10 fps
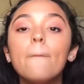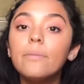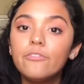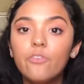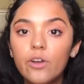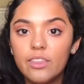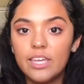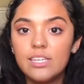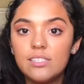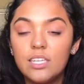Before
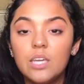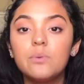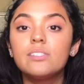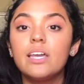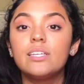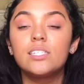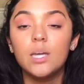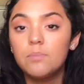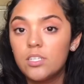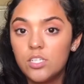this, he was a
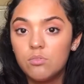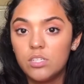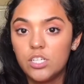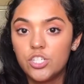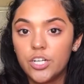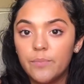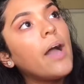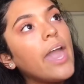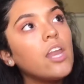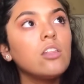substitute teacher.
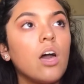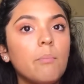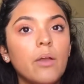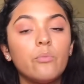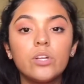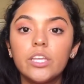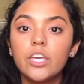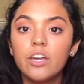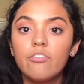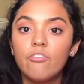I had a lot of my really
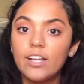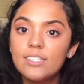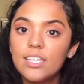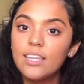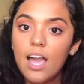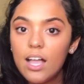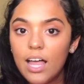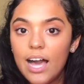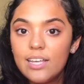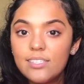good friends in that
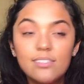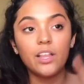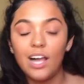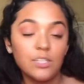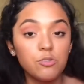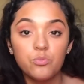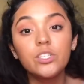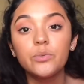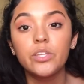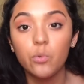class. The class was
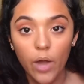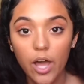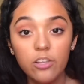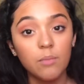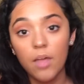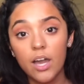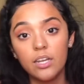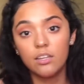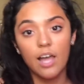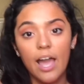really, really wild, I'm not
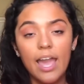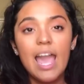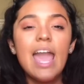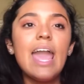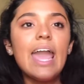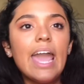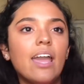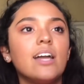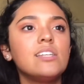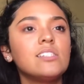gonna lie.
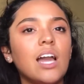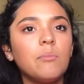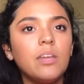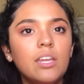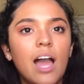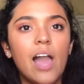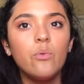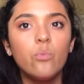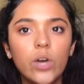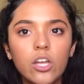And I mean, I
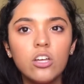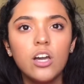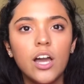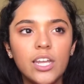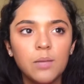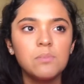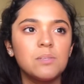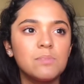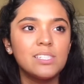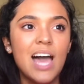will cut him
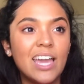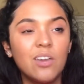some slack.